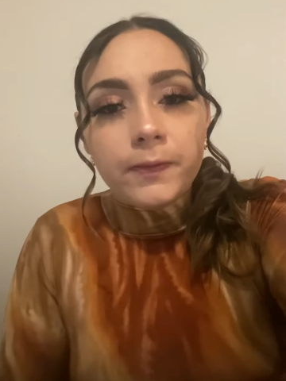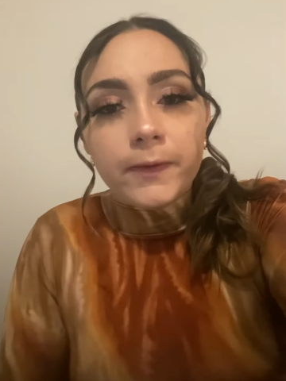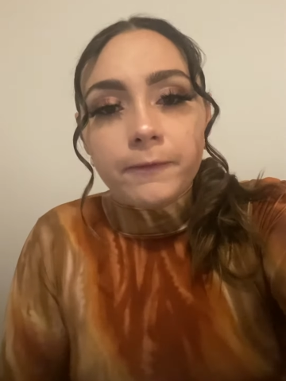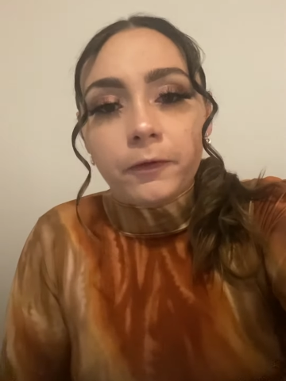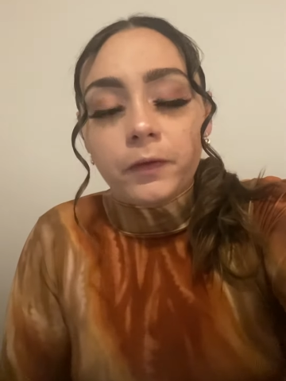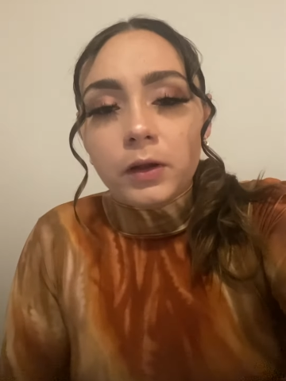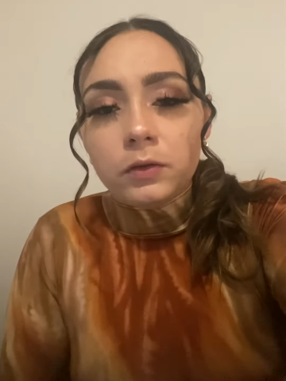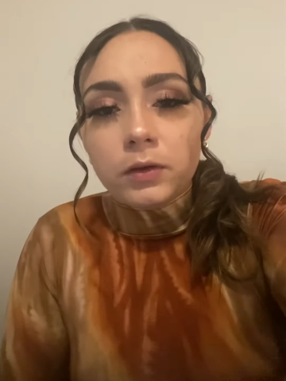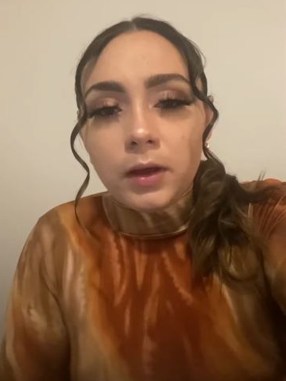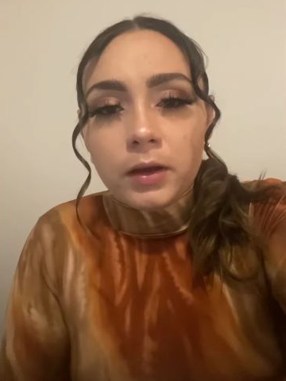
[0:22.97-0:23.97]
Therefore, they
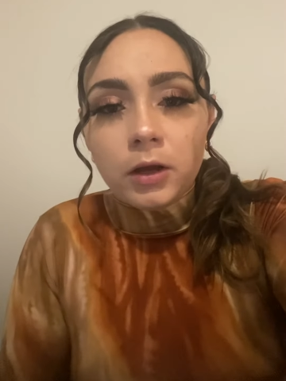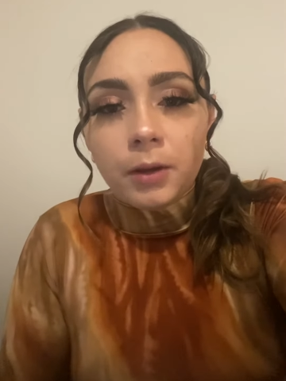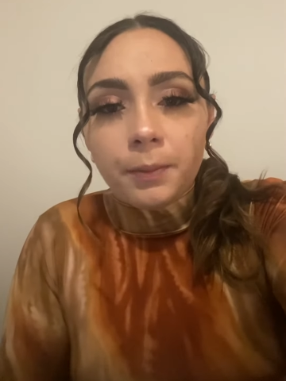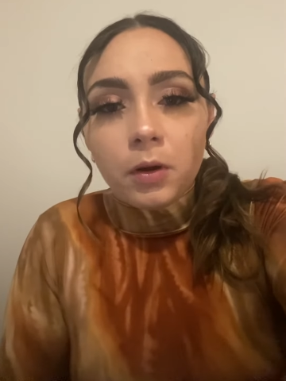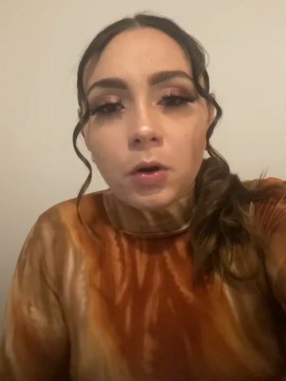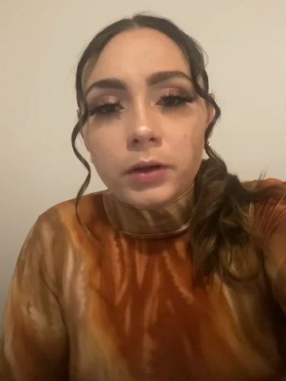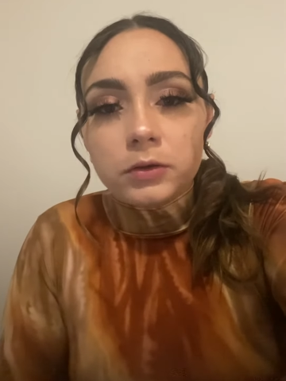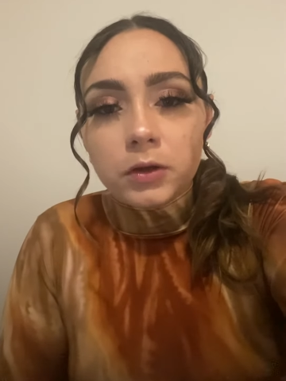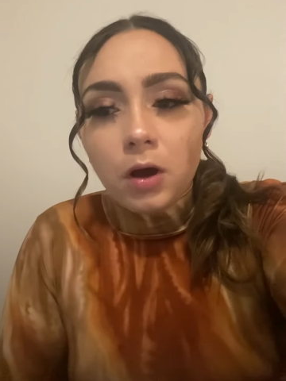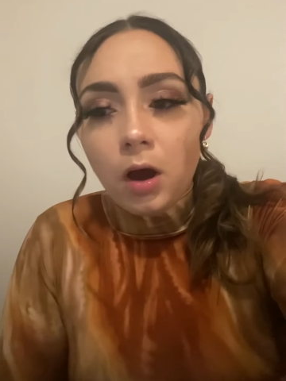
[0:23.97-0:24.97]
don't end up going
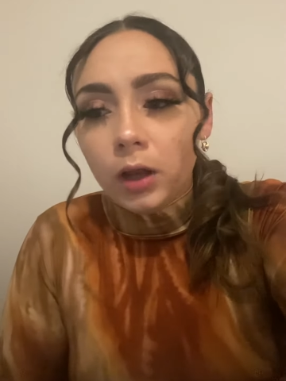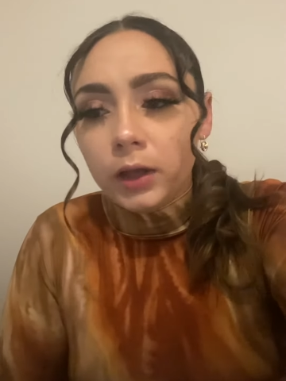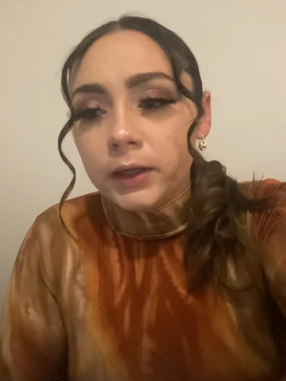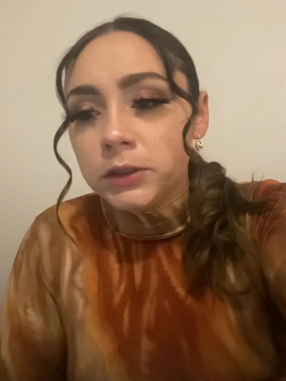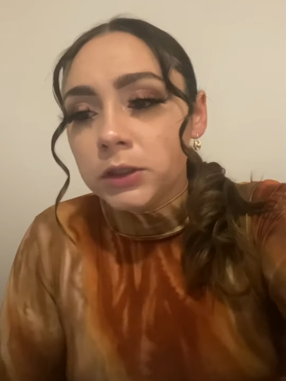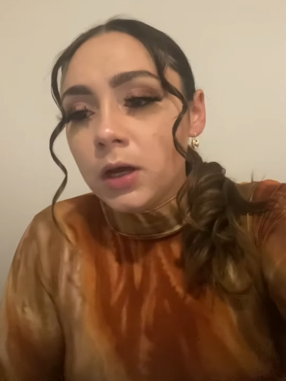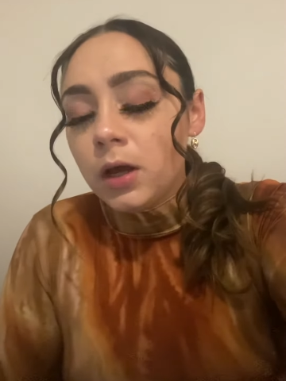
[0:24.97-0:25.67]
to college.